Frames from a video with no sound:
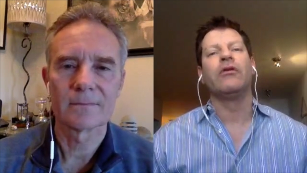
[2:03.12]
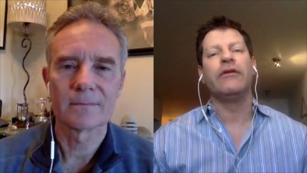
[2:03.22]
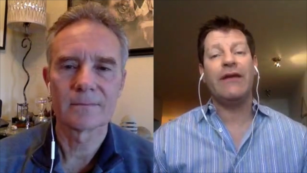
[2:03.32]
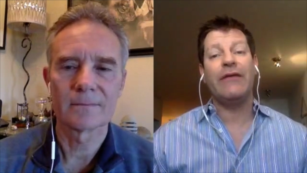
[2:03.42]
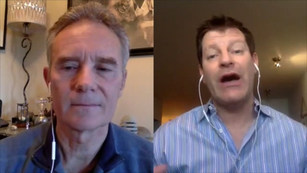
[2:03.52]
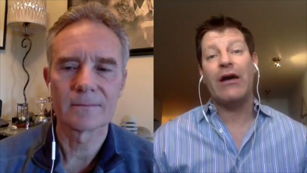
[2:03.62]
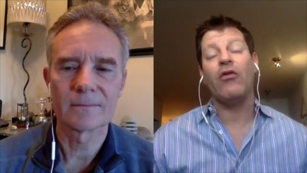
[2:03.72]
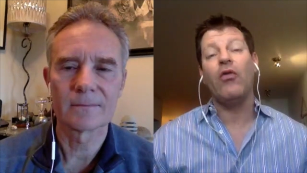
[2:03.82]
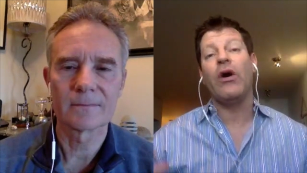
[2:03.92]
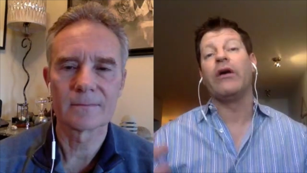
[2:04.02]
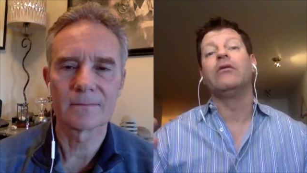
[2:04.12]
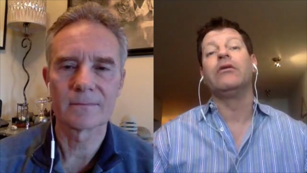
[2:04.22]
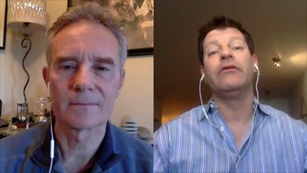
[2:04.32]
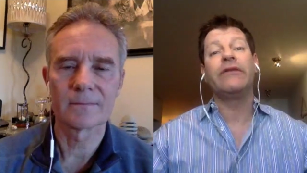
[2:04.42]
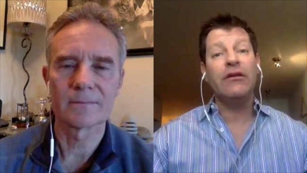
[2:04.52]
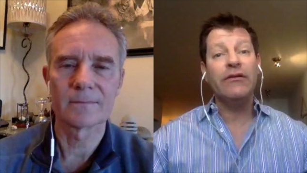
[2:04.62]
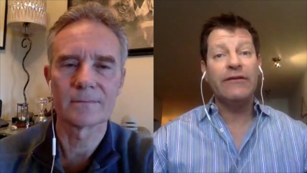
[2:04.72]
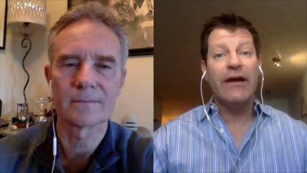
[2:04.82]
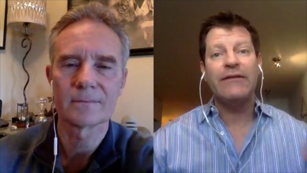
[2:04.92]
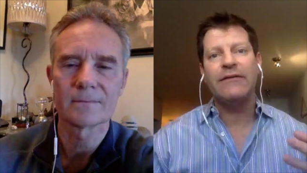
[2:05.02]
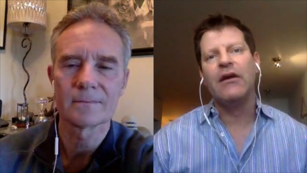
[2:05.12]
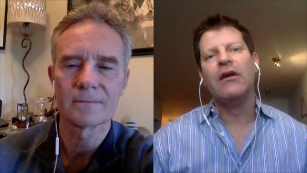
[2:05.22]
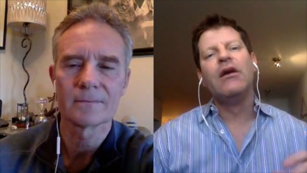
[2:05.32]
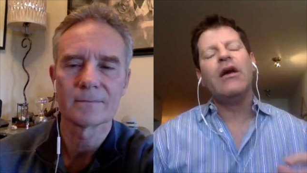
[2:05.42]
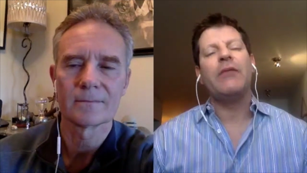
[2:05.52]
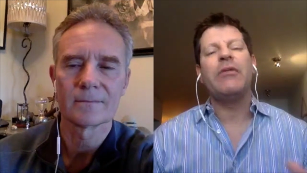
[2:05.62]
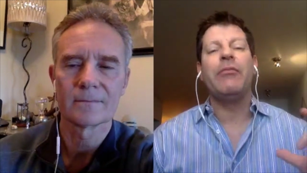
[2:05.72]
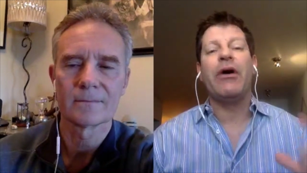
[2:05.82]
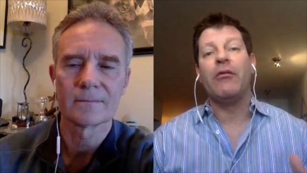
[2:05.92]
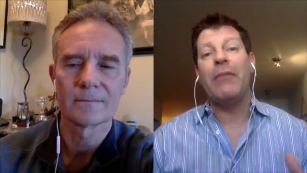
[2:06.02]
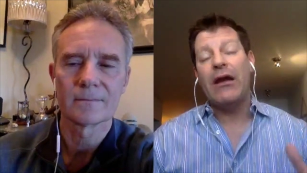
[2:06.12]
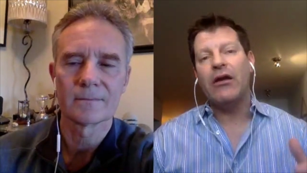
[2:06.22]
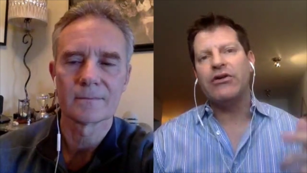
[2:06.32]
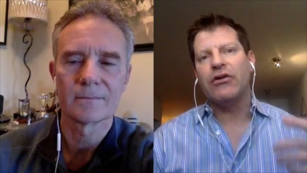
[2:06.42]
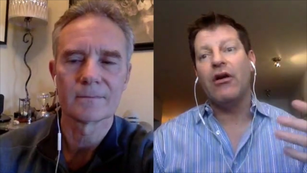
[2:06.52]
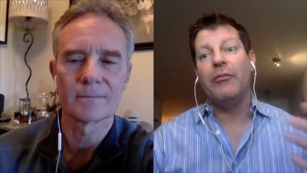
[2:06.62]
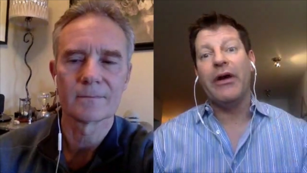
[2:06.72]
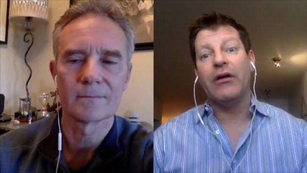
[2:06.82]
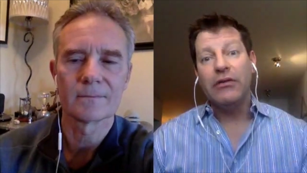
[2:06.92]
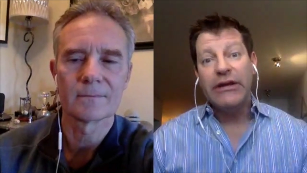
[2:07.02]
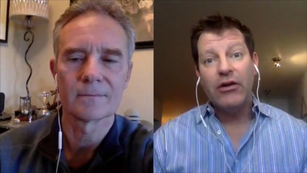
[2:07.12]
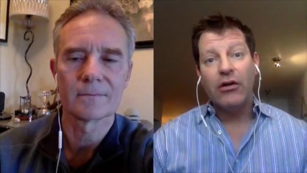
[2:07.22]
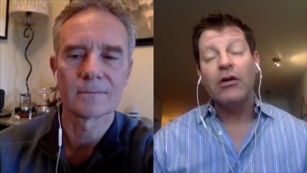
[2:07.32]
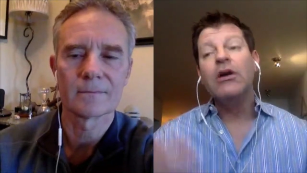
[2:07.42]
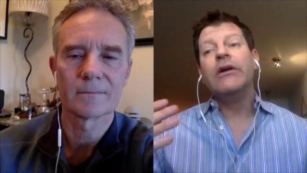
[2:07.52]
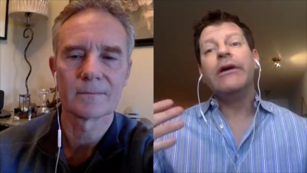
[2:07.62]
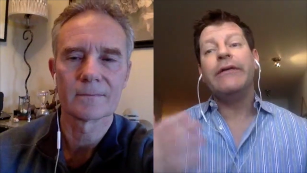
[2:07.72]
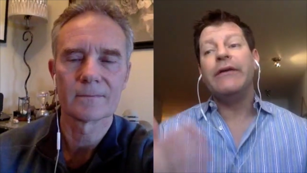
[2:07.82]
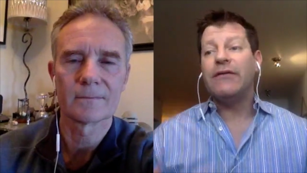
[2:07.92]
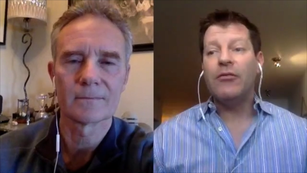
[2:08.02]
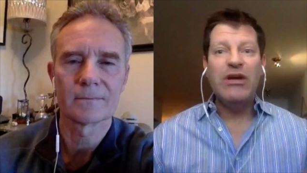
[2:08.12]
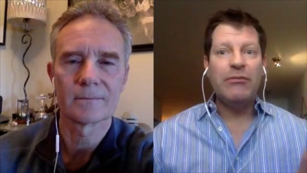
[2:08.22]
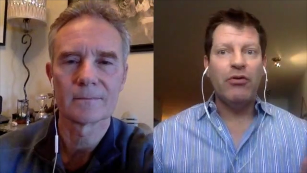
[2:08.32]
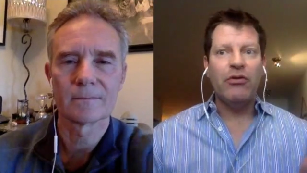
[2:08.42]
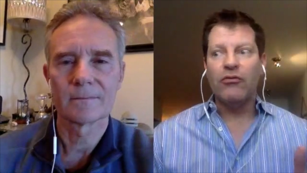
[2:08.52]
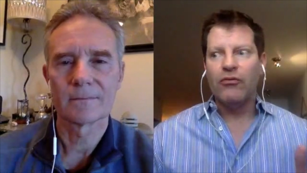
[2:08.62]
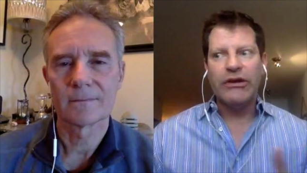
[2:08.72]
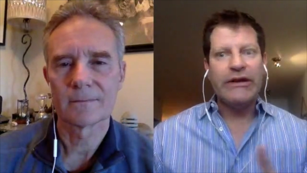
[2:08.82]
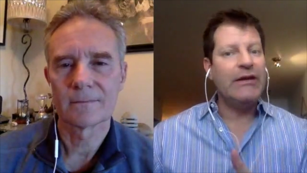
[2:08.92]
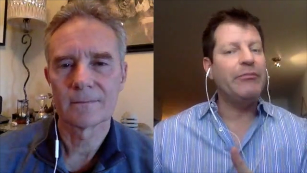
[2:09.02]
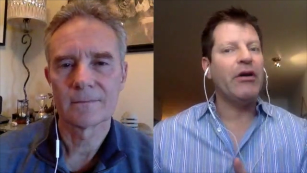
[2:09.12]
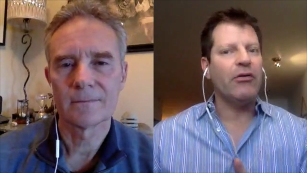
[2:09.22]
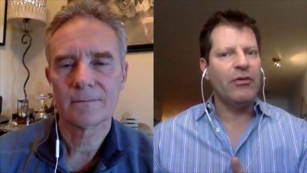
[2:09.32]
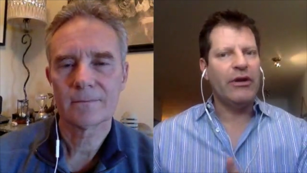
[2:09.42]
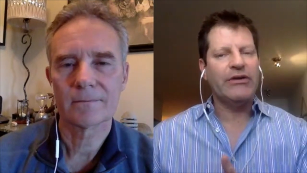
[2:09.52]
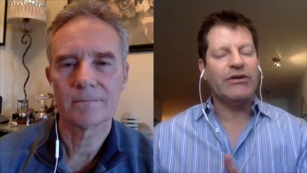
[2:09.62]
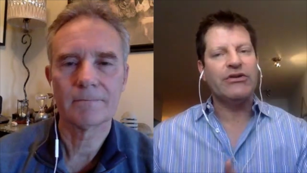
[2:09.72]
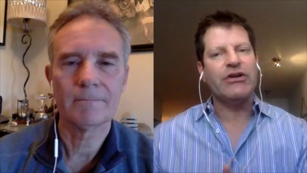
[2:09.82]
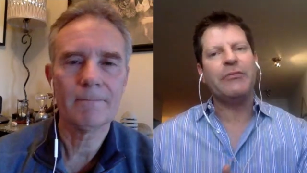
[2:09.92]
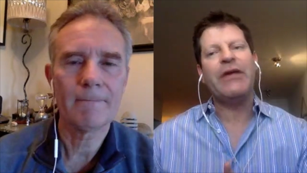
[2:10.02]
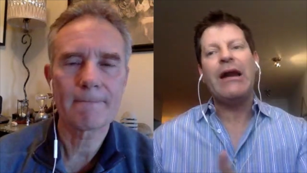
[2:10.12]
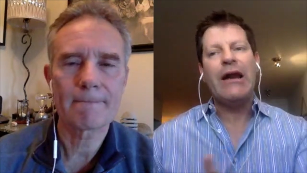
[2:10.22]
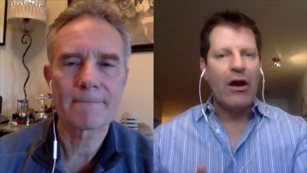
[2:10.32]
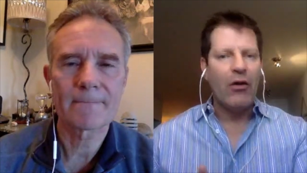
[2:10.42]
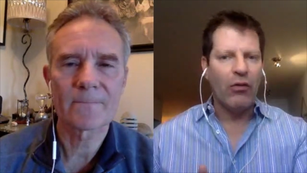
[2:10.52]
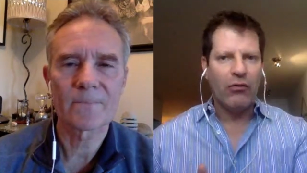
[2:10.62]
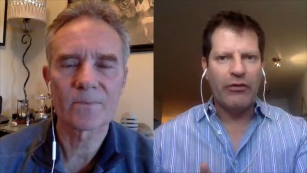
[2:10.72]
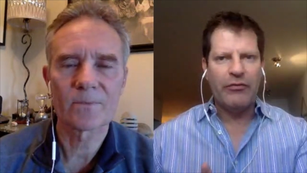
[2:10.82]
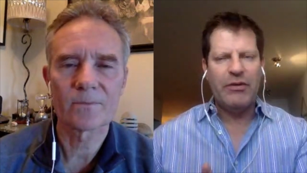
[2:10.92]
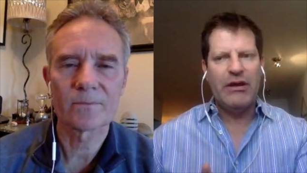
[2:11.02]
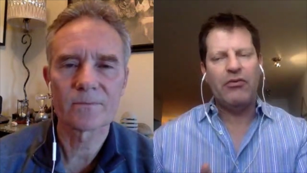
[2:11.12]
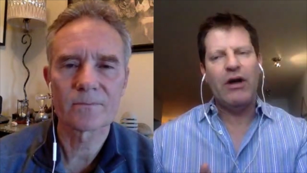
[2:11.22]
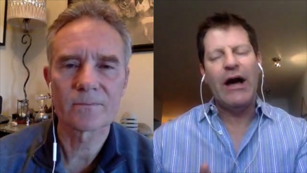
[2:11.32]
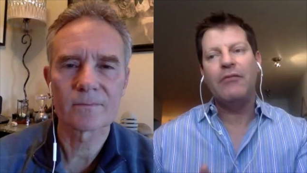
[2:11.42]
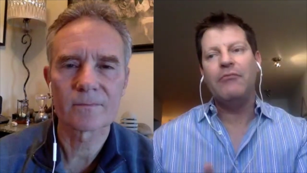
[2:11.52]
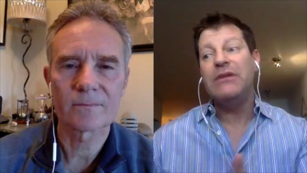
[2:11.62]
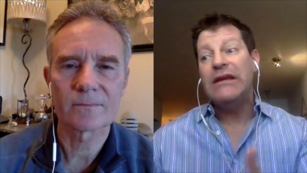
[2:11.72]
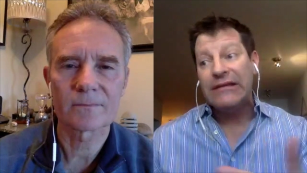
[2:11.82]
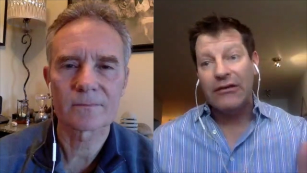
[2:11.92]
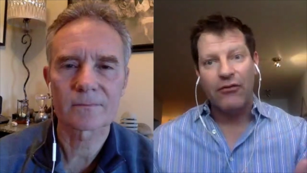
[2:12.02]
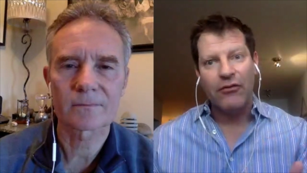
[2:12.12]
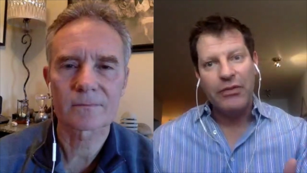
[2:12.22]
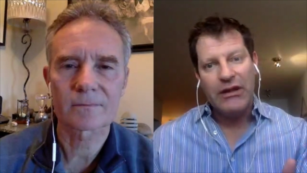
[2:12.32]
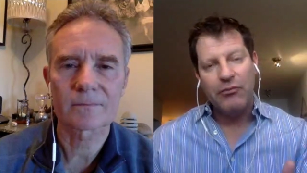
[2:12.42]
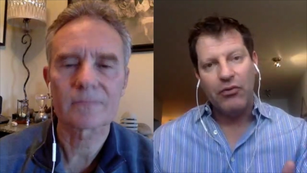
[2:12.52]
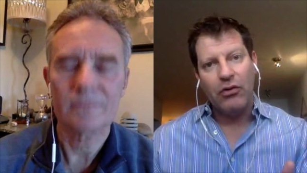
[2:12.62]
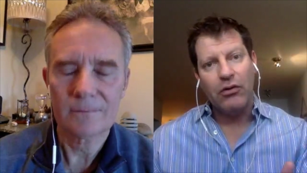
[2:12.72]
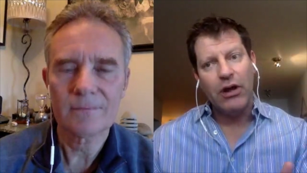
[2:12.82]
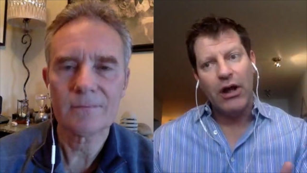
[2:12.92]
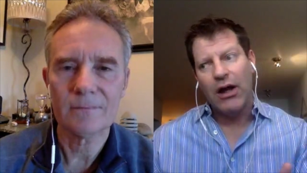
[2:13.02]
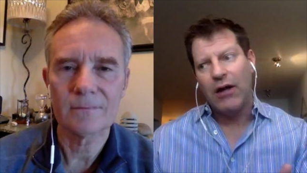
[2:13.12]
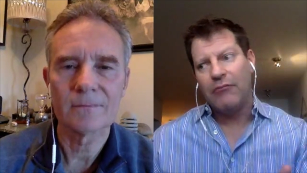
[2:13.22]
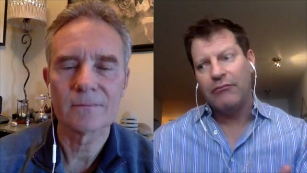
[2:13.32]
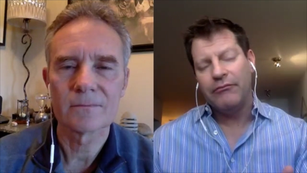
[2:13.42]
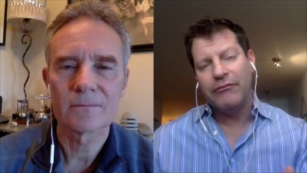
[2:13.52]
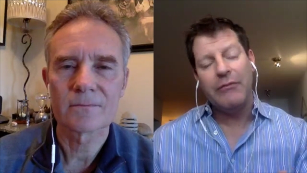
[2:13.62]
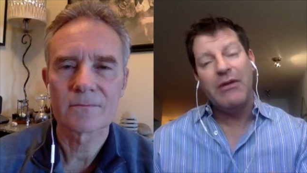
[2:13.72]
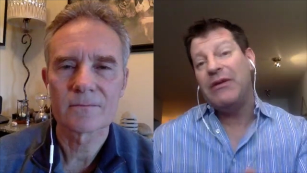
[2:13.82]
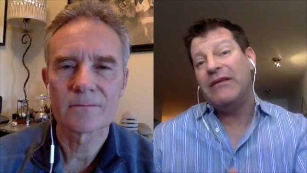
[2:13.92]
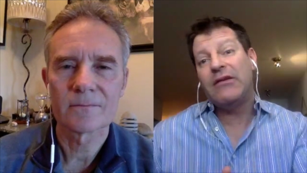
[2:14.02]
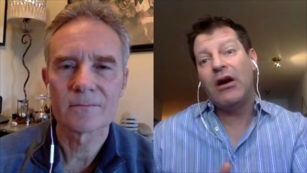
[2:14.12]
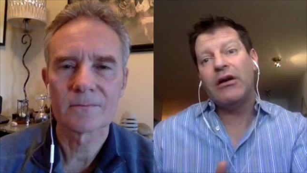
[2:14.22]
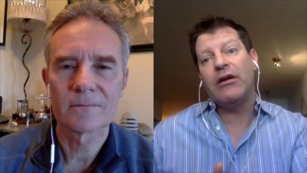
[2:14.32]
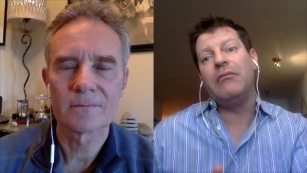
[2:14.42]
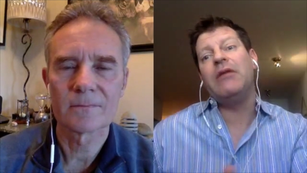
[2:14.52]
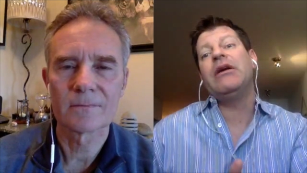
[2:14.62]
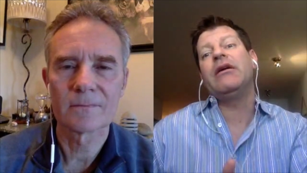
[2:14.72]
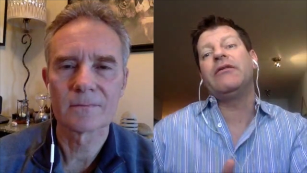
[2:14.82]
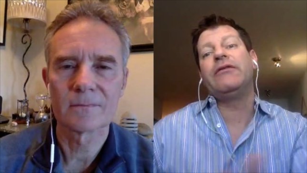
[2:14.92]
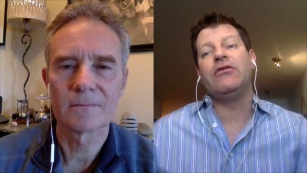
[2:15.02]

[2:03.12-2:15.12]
Speaker 1: whether it's they've got to acquire new skill sets, how to be a better manager, a better leader, and then some people really need better relationships, how to network with people, how to meet different people um, that may be stuck in, maybe a